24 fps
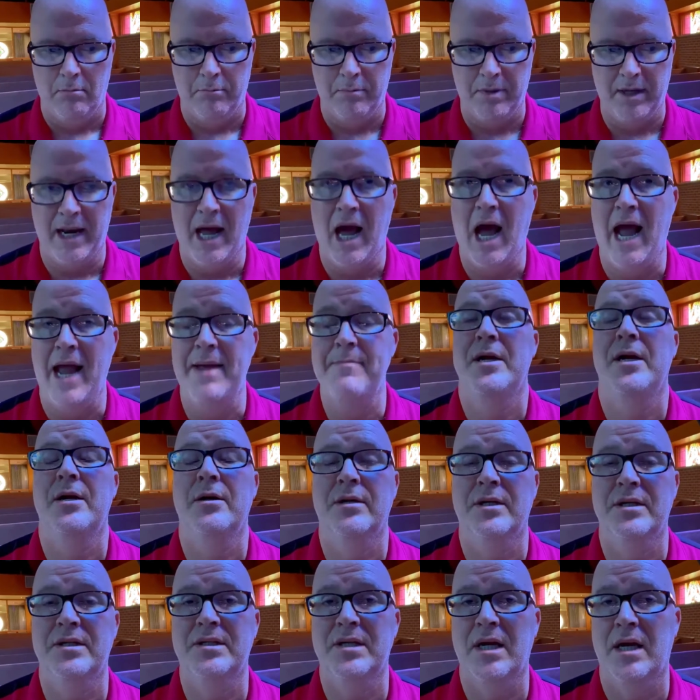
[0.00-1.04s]
But I'm
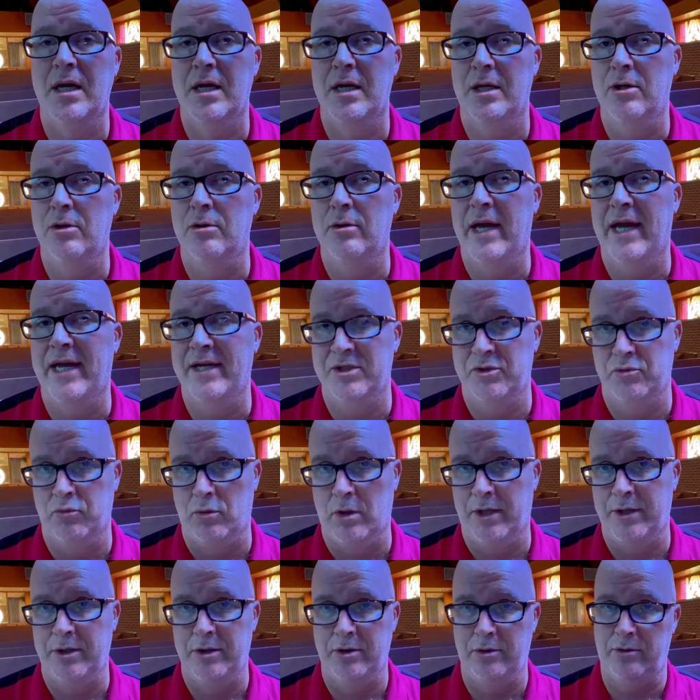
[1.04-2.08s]
here to tell you, as
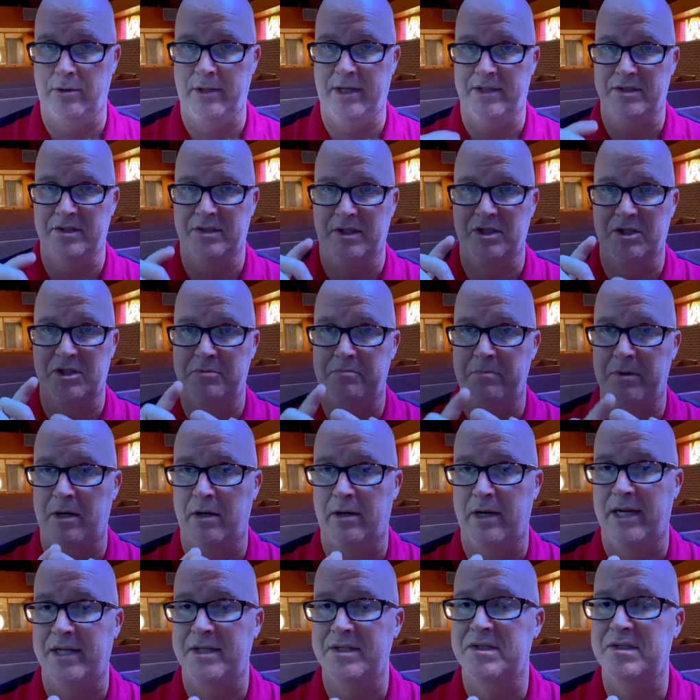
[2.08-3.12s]
one who has
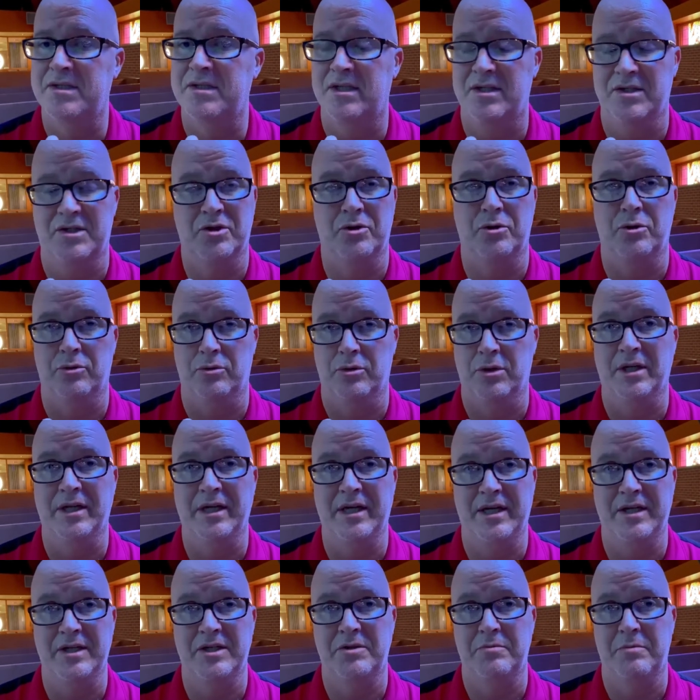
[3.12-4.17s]
experienced this
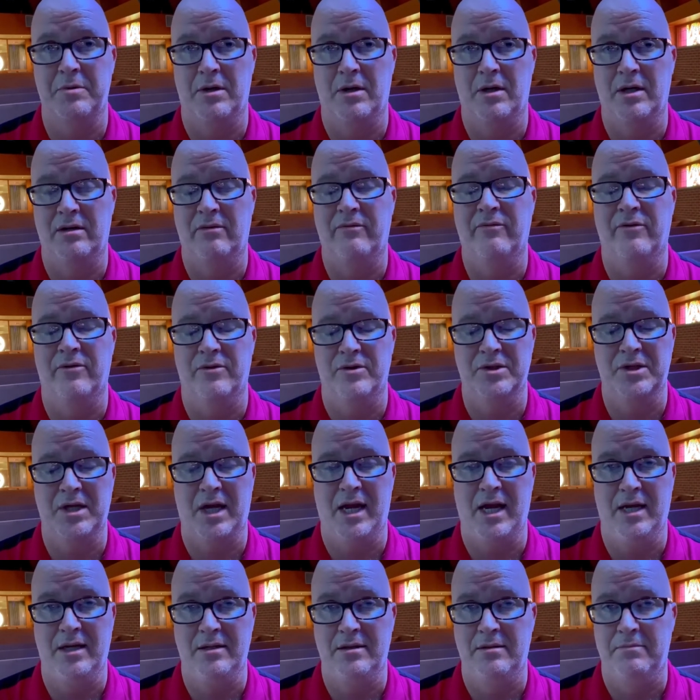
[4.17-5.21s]
Kundalini spirit
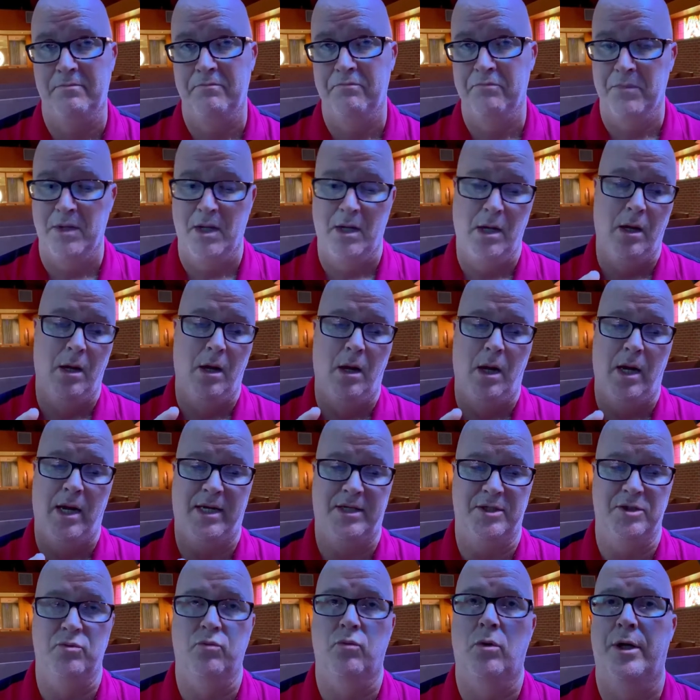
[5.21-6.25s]
firsthand,
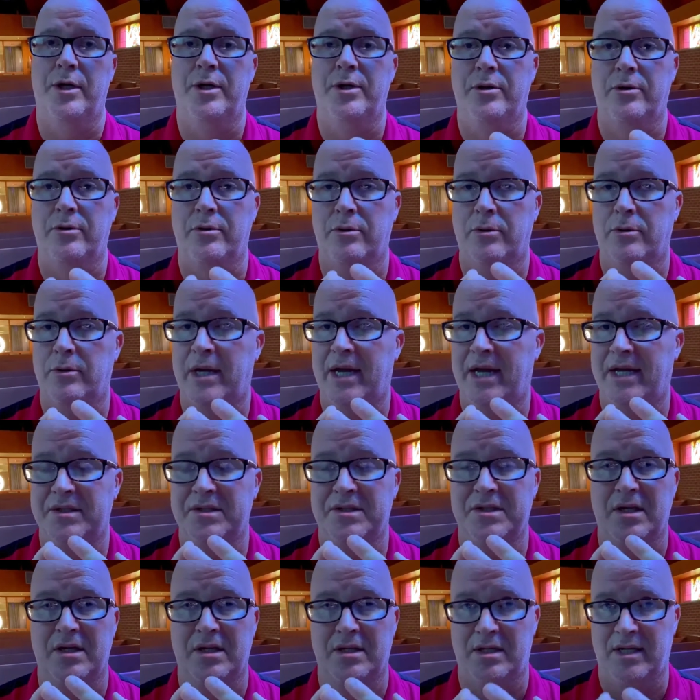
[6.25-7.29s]
as one who
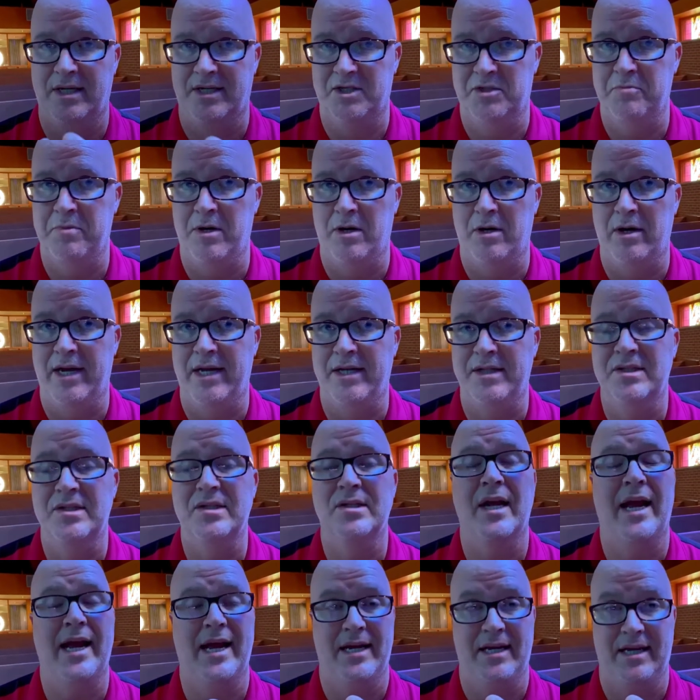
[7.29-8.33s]
has experienced
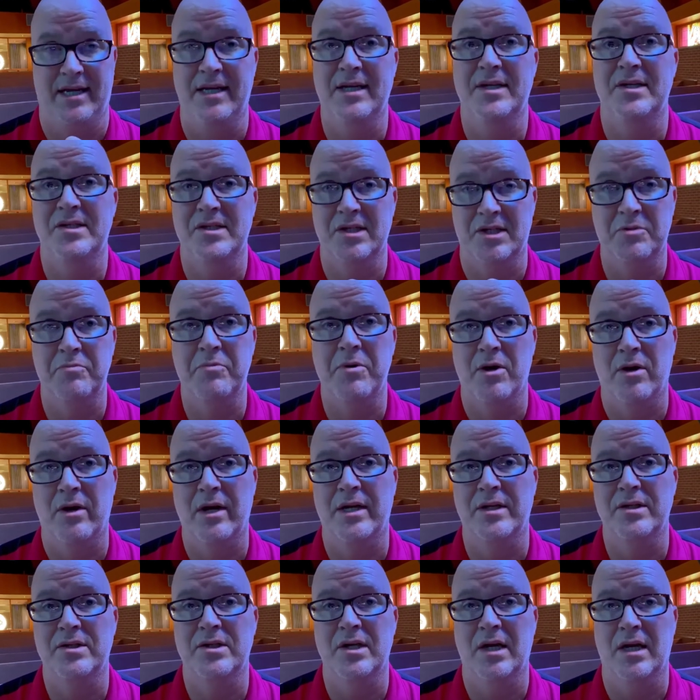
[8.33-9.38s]
and is
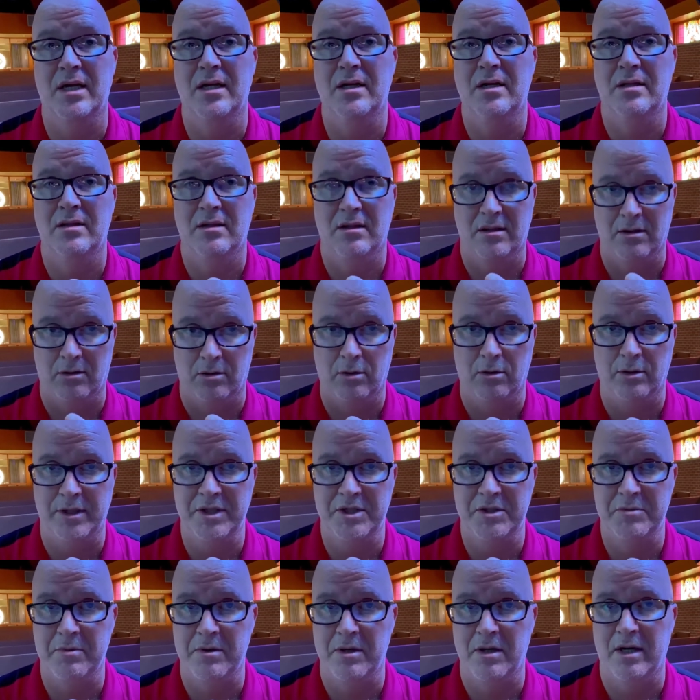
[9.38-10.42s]
experiencing the Holy
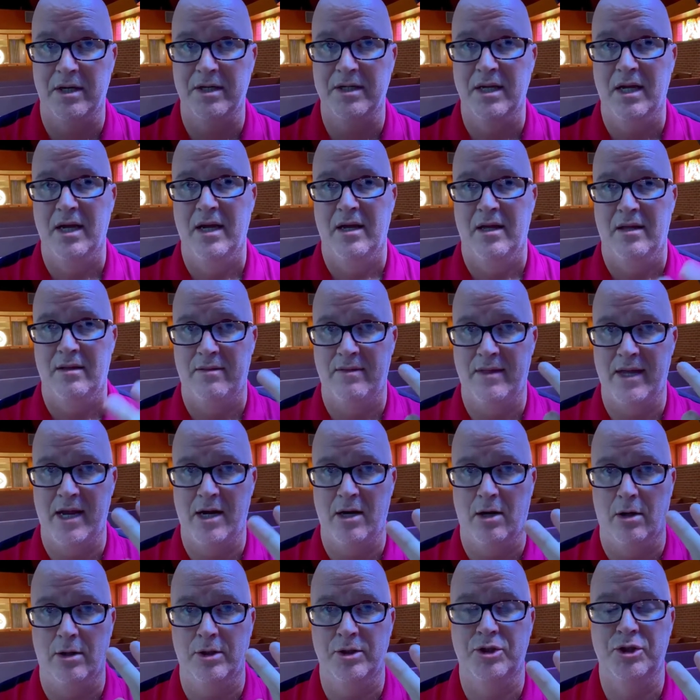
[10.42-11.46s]
Spirit, they
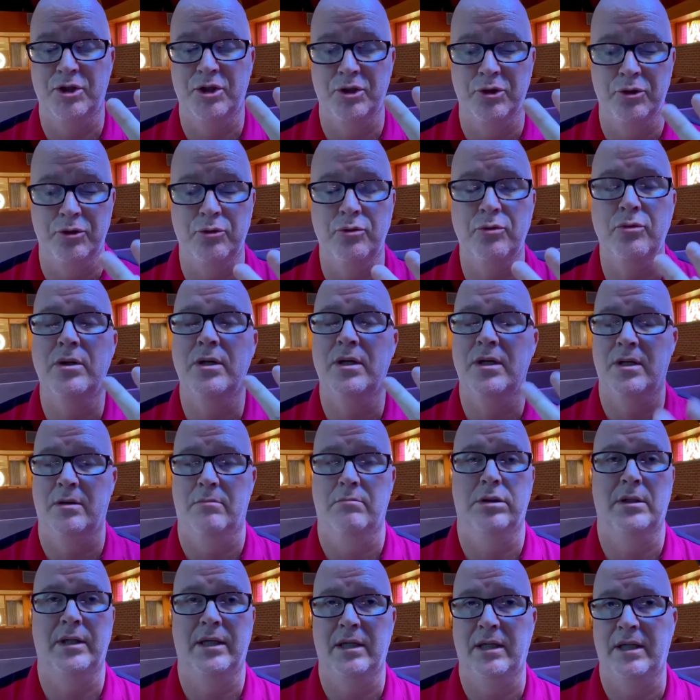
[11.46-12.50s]
are two
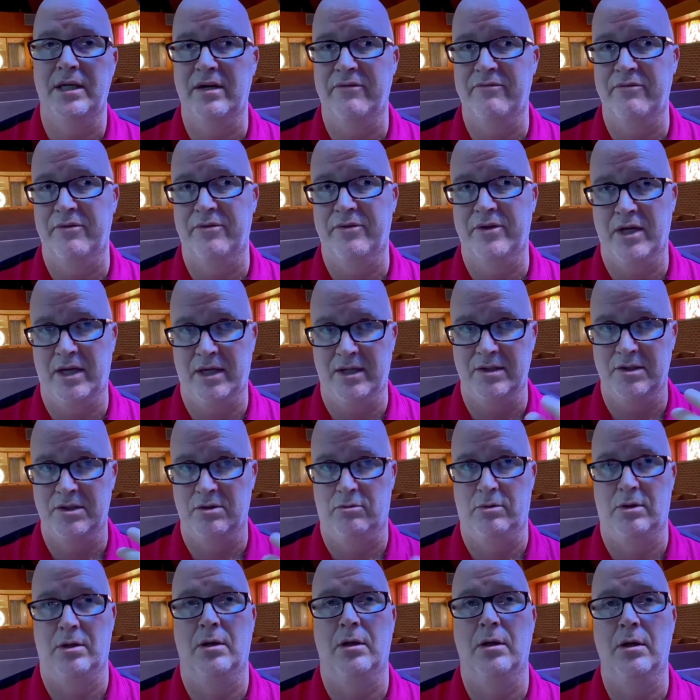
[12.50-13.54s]
completely different things. So
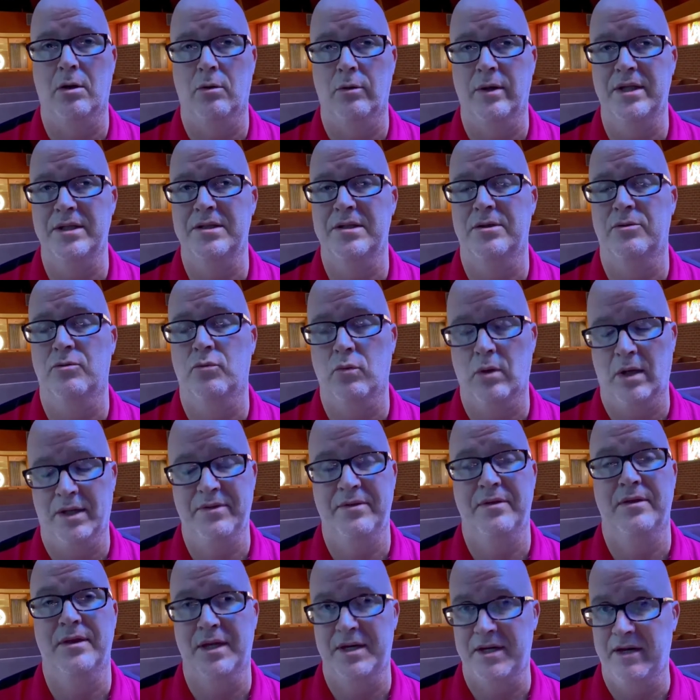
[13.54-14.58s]
we're going to go into what
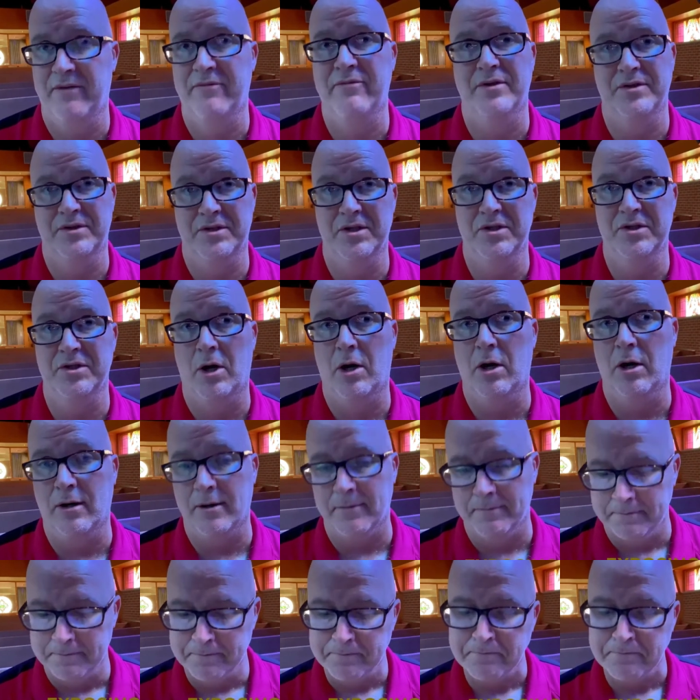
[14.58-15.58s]
the differences are.